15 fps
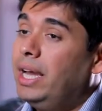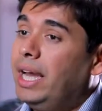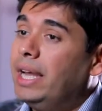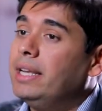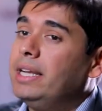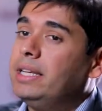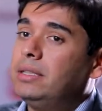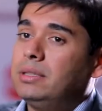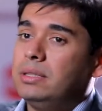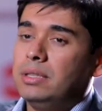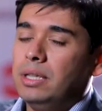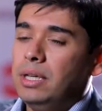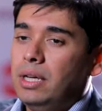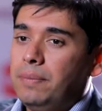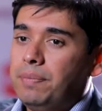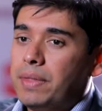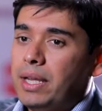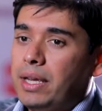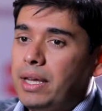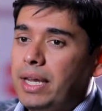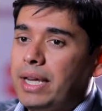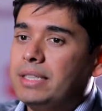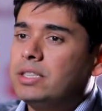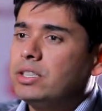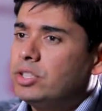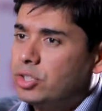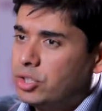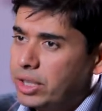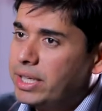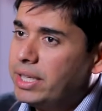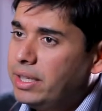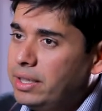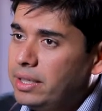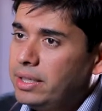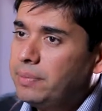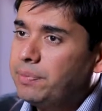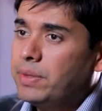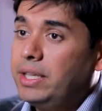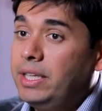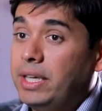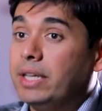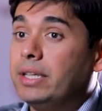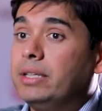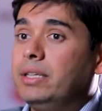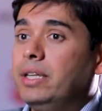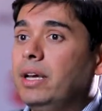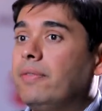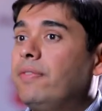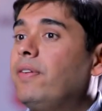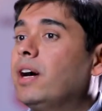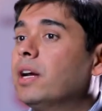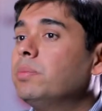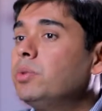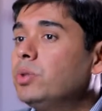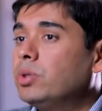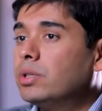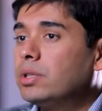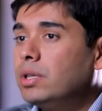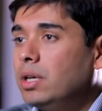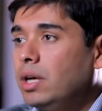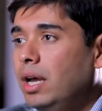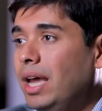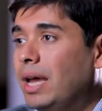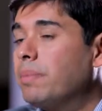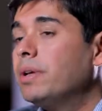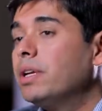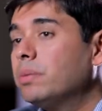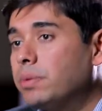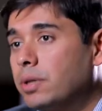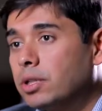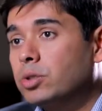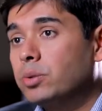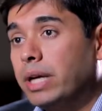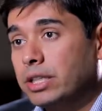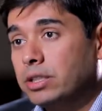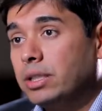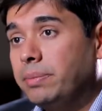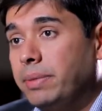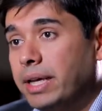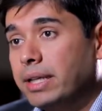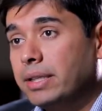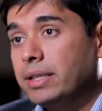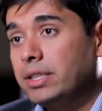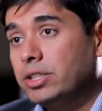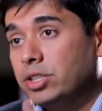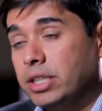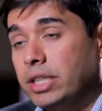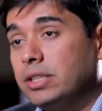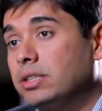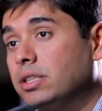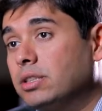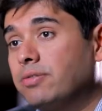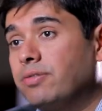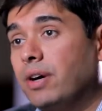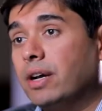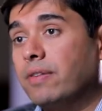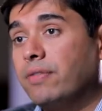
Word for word: And it's tricky, yet they are far more amenable to actually making these changes far